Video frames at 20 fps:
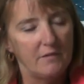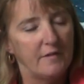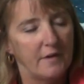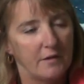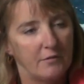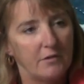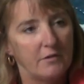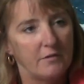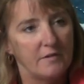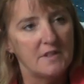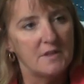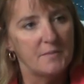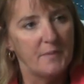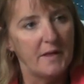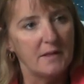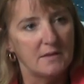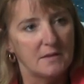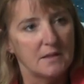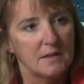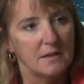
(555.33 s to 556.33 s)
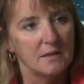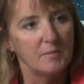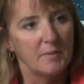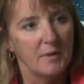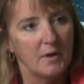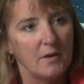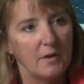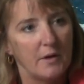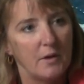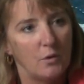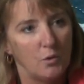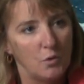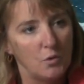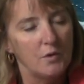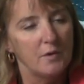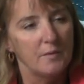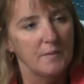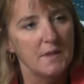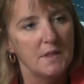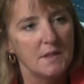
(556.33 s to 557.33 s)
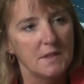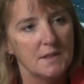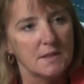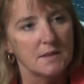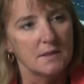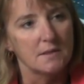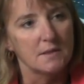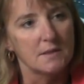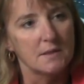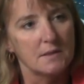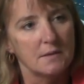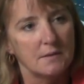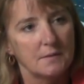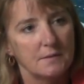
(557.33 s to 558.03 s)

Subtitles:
very respected by all the ministers.